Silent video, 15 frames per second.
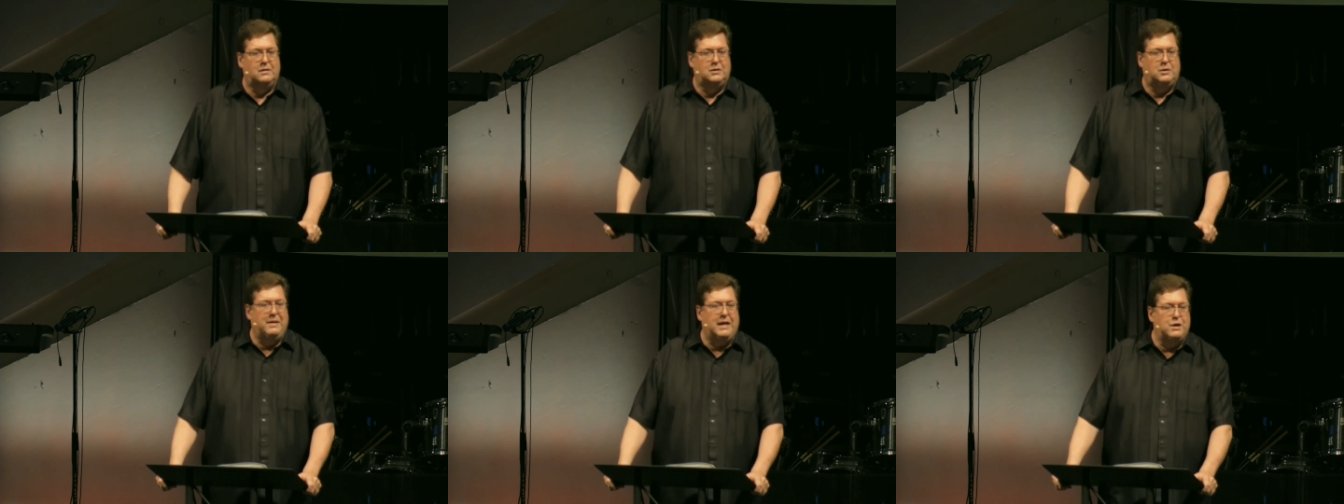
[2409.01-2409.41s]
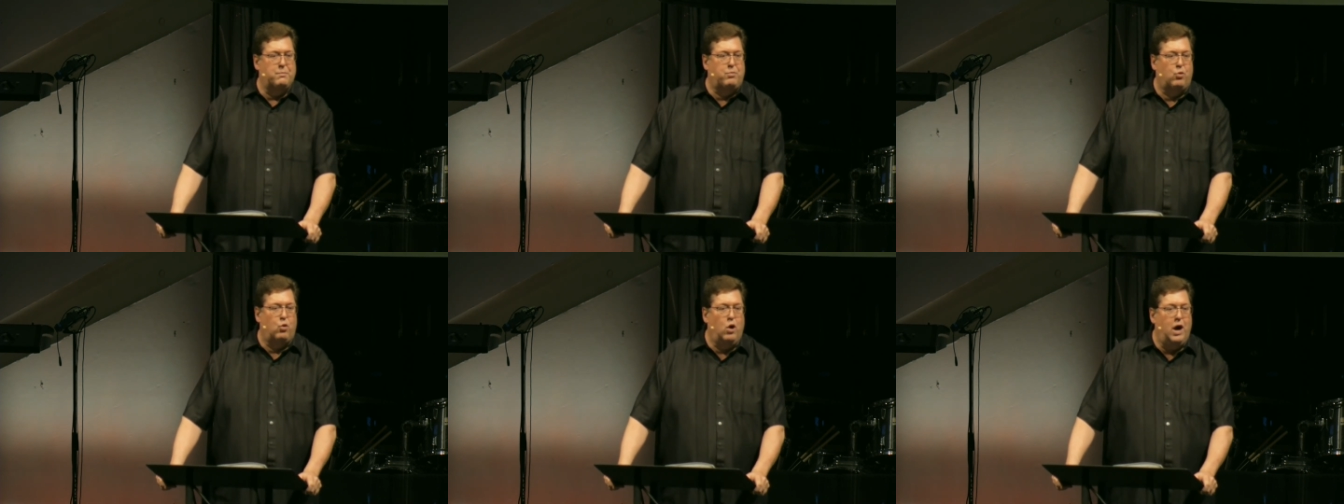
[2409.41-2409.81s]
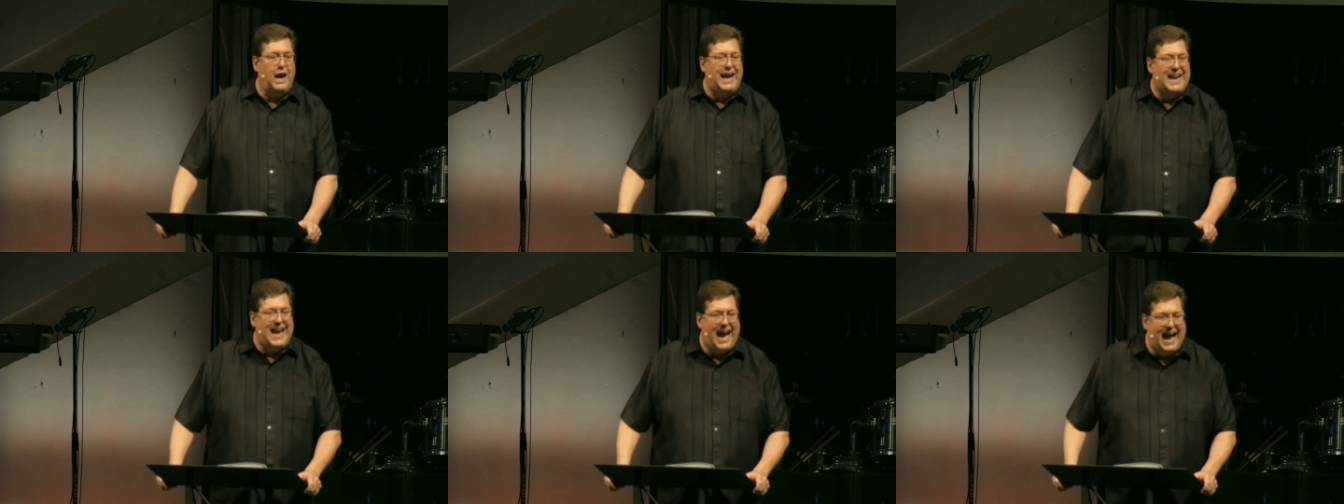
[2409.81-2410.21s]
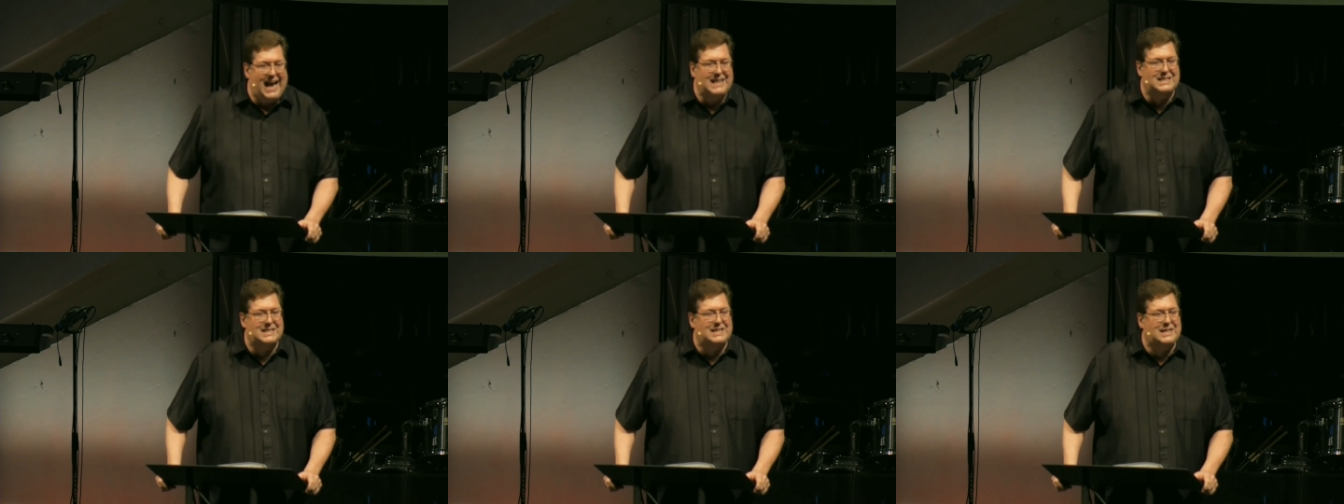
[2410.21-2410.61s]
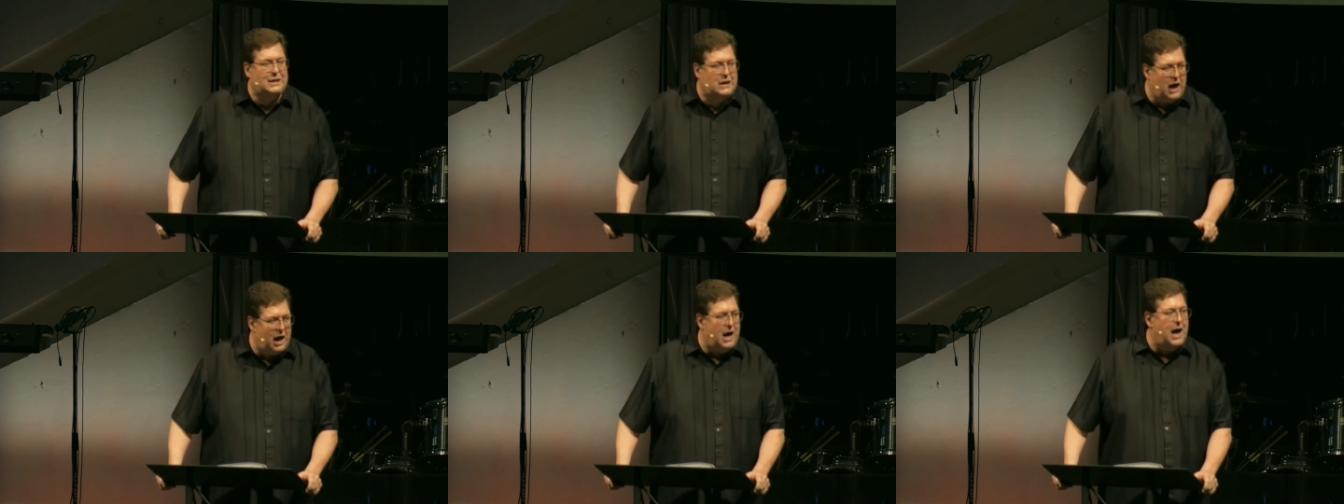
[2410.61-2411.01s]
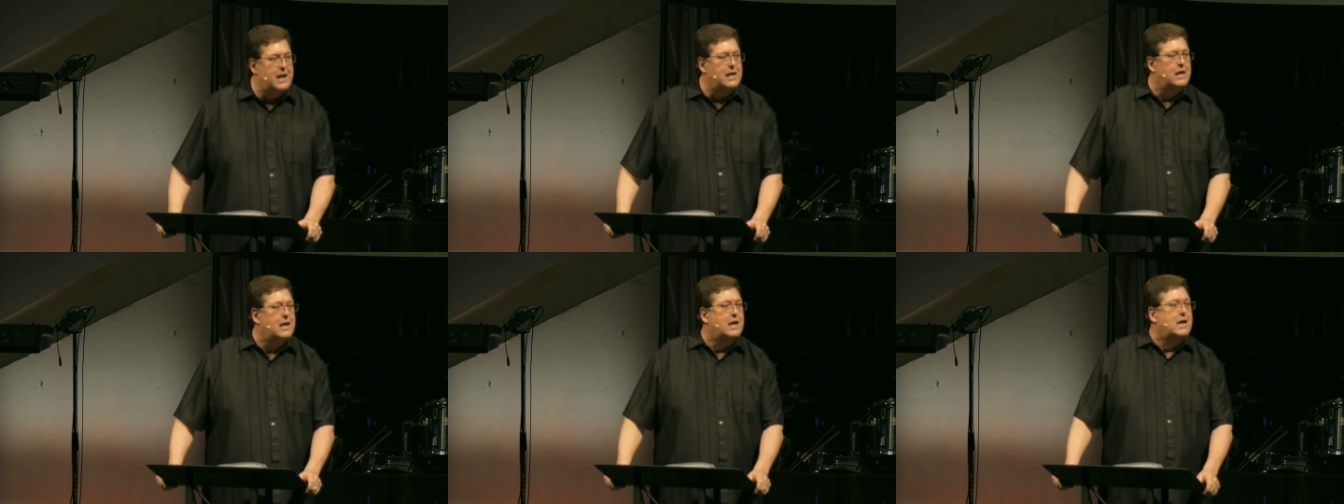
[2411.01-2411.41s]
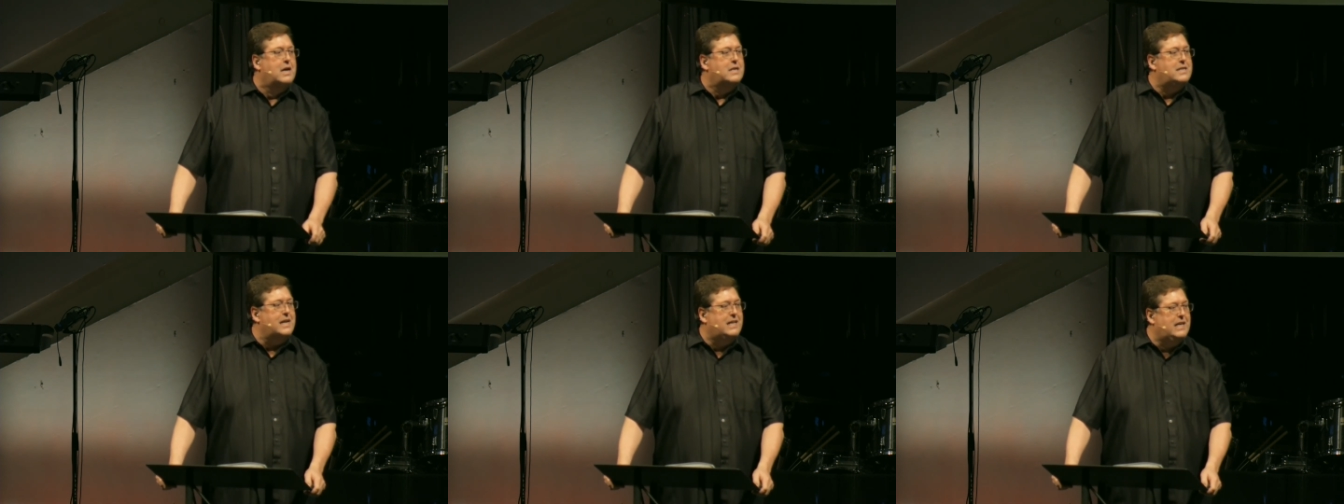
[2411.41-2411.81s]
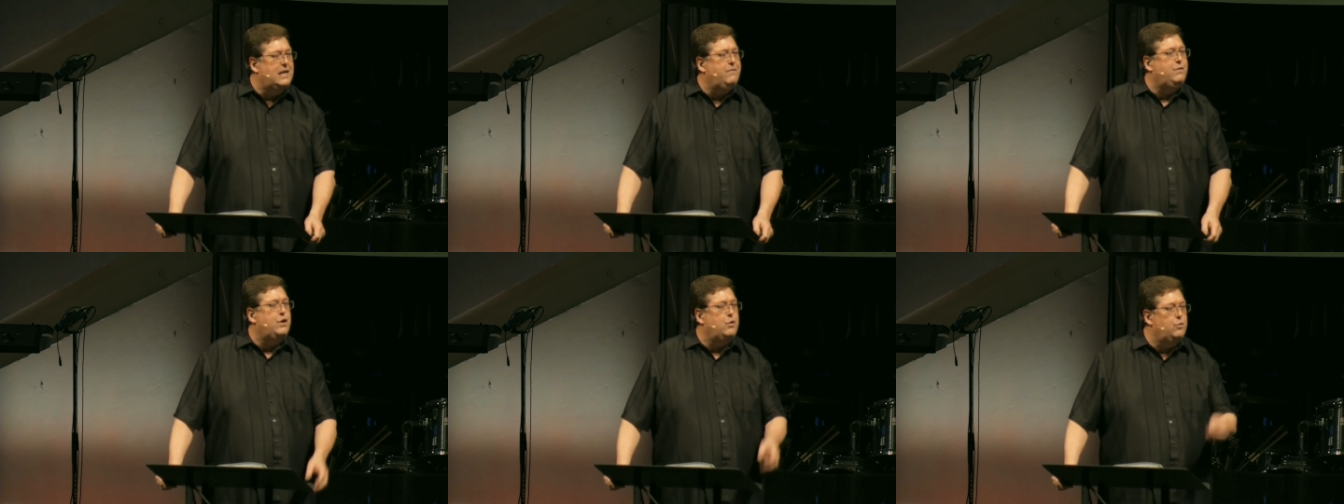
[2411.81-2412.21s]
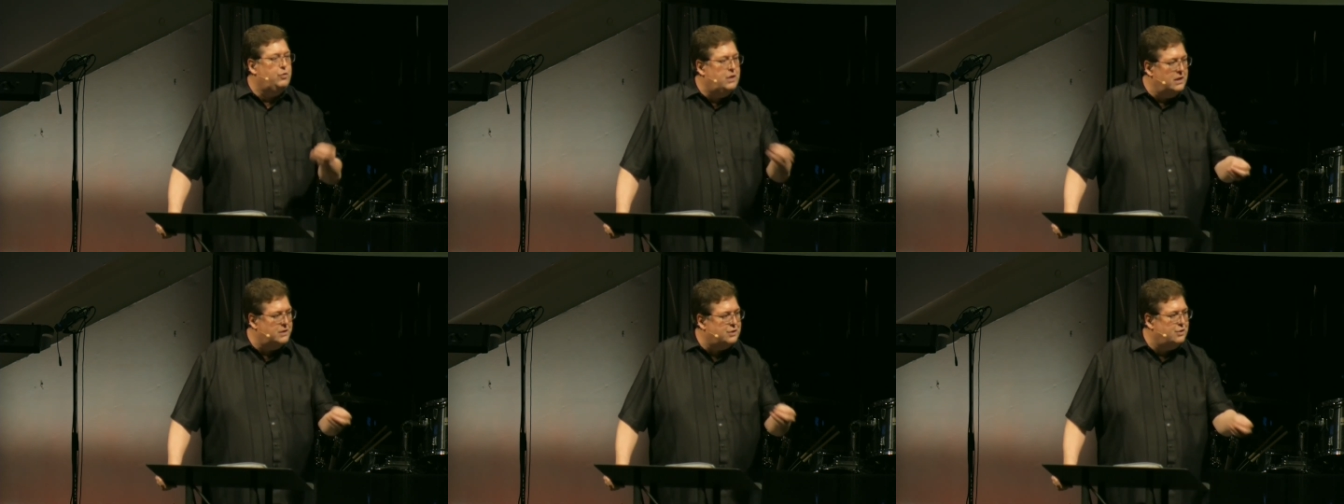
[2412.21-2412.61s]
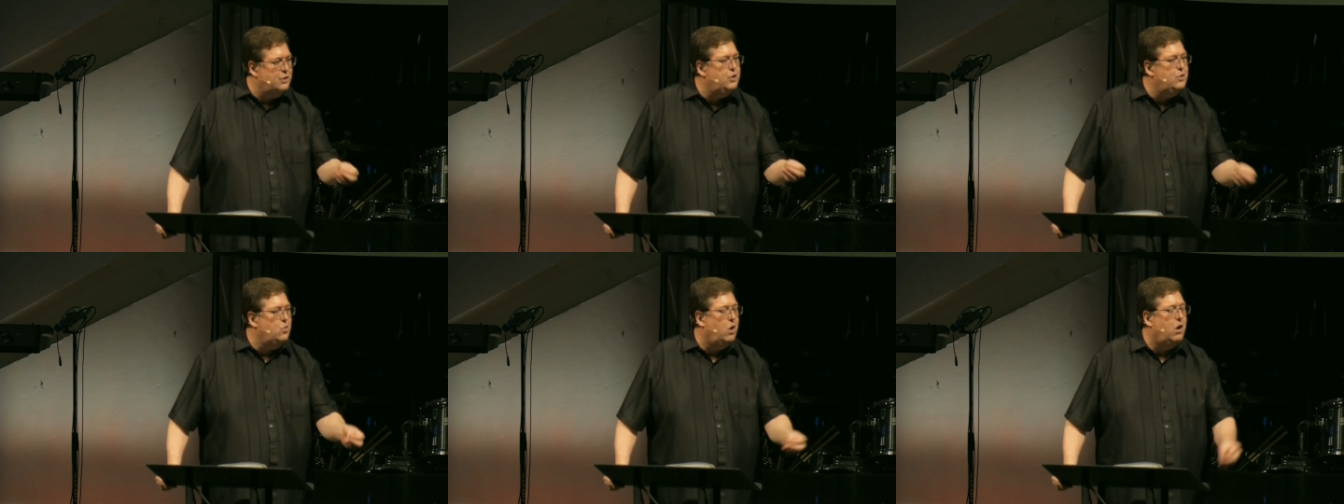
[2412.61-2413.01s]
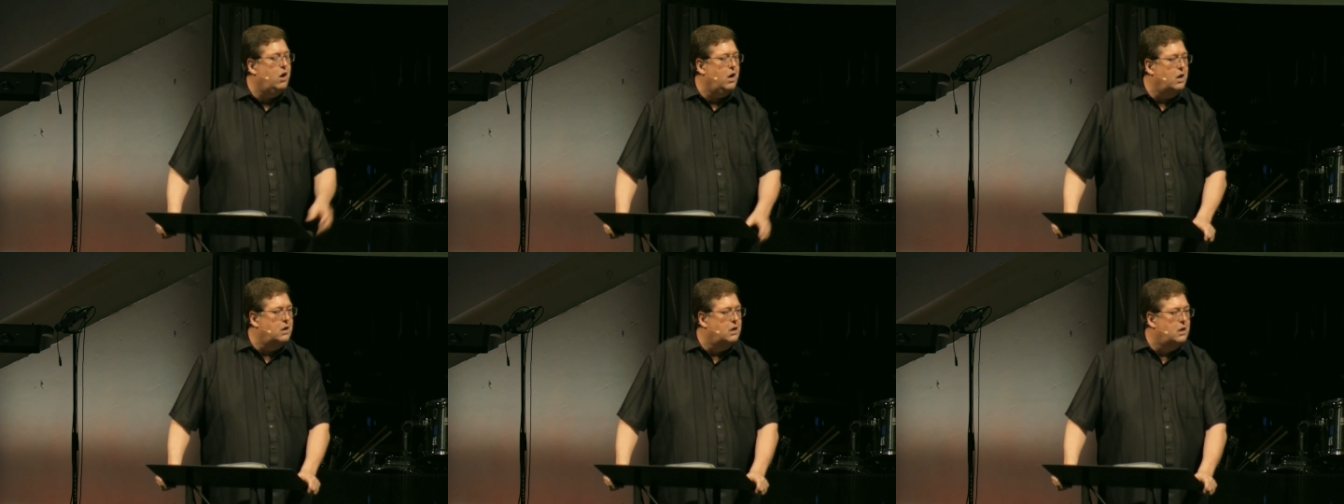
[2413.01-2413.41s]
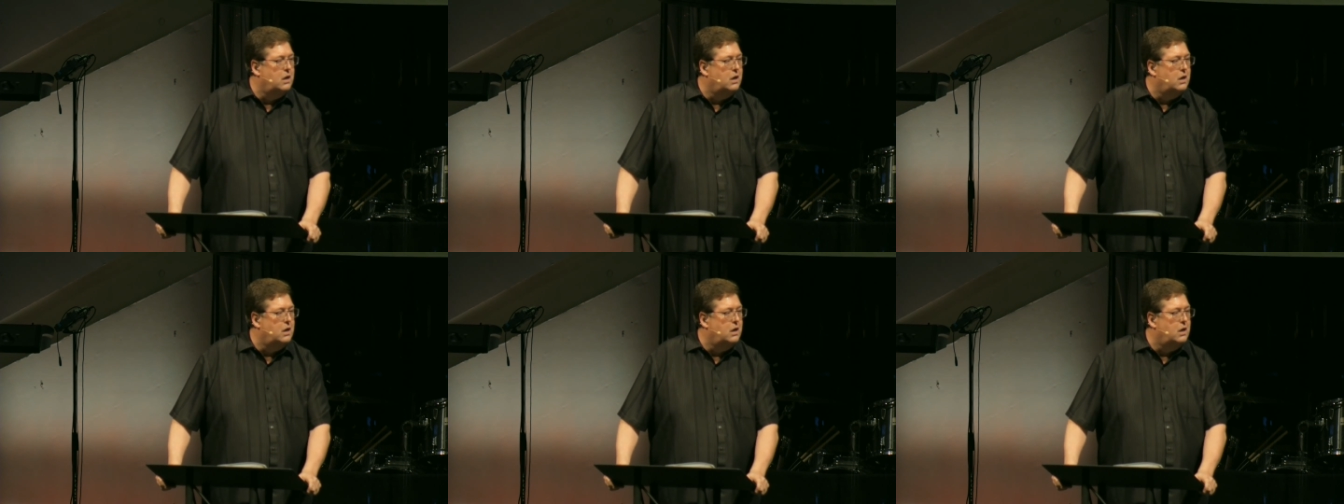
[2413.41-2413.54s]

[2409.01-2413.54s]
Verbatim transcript: to begin to pray and ask God to give you this new heart.